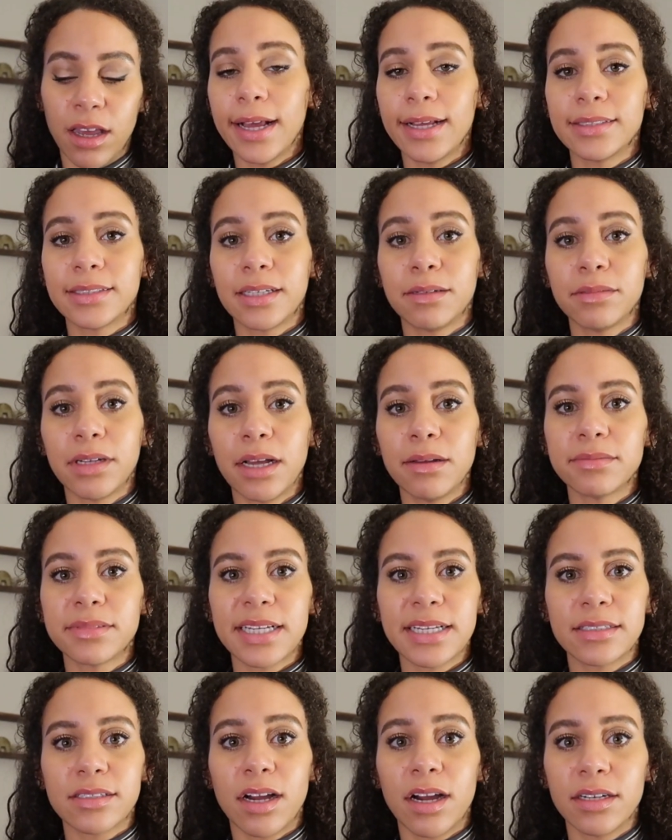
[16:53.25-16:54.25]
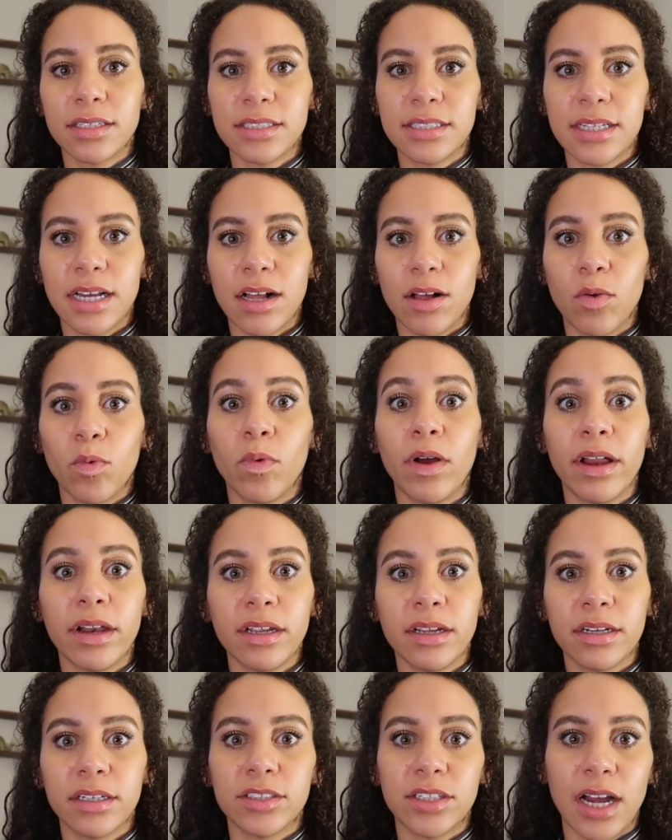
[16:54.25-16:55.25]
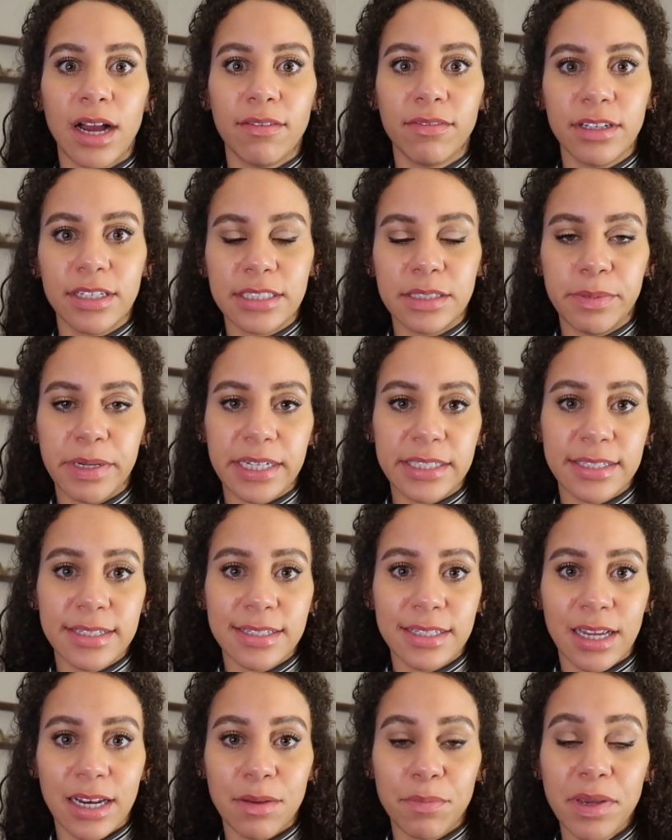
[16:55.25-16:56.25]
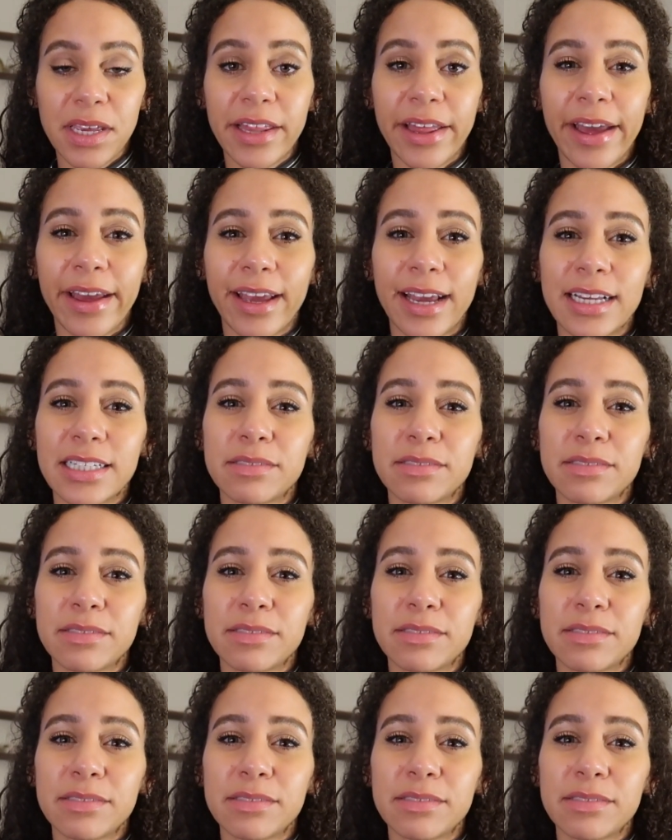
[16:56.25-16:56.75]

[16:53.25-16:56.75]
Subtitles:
And sometimes it's hard to tell what your travel experience is going to be like,